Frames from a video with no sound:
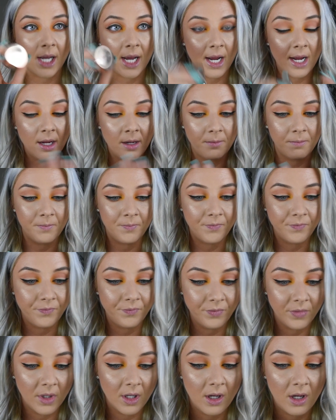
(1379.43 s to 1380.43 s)

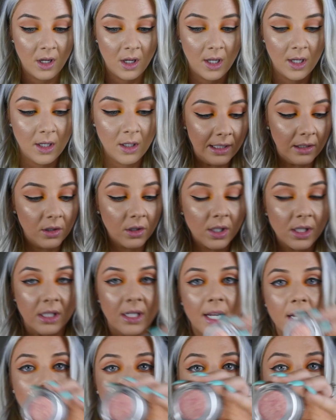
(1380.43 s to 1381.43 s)
It looks
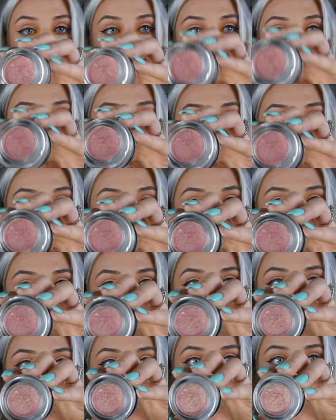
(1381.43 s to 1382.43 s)
like this. It's
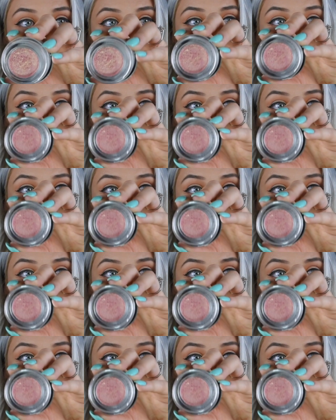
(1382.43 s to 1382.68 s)
definitely